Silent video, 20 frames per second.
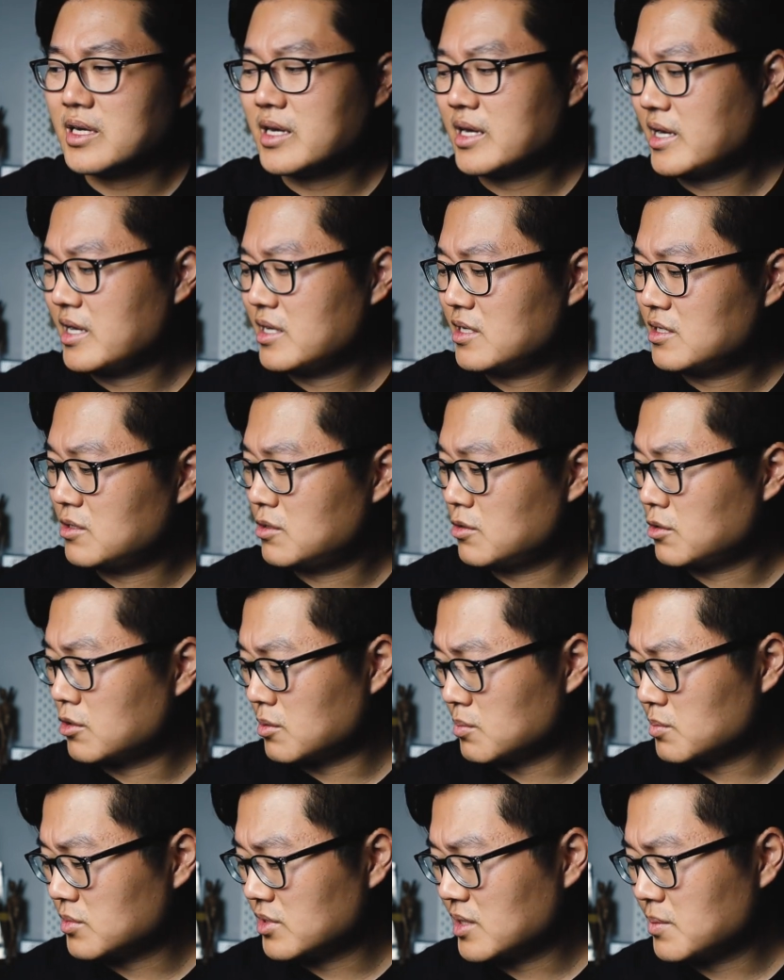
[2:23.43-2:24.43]
I
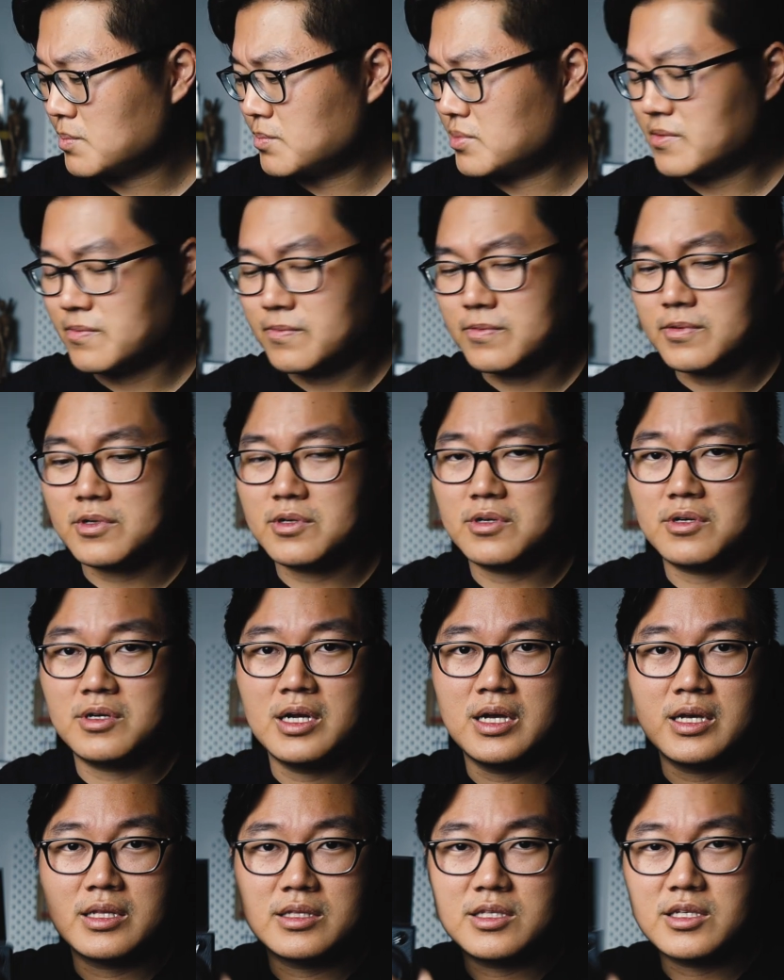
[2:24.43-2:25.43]
normally prefer
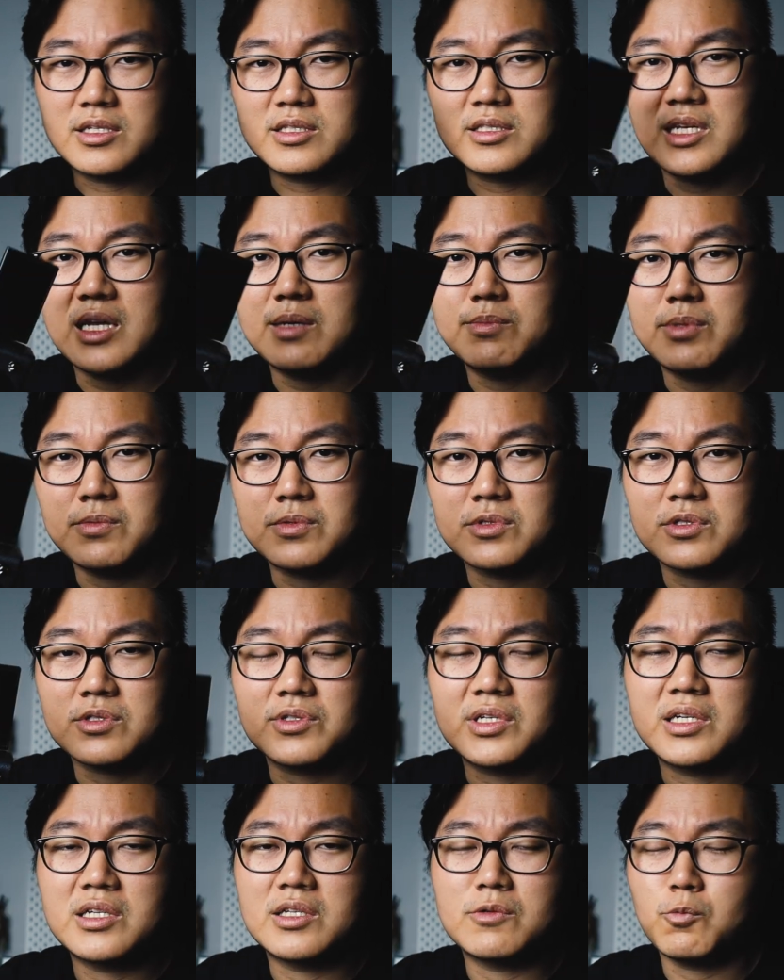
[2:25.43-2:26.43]
this type of
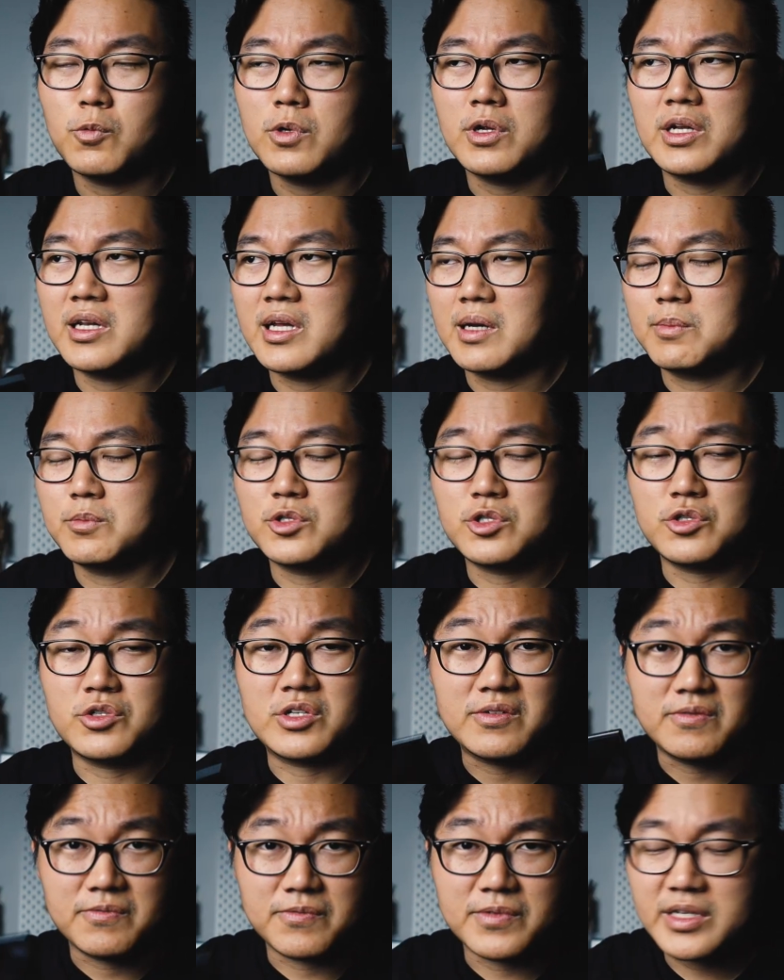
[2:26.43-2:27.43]
screen when I'm
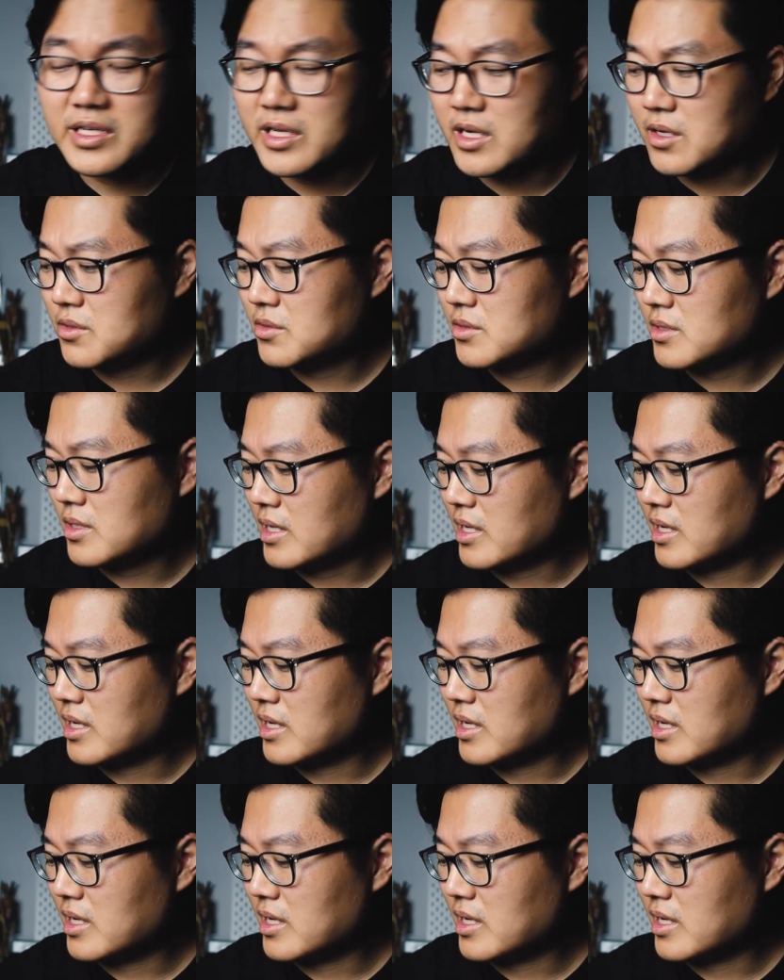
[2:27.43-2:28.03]
shooting videos,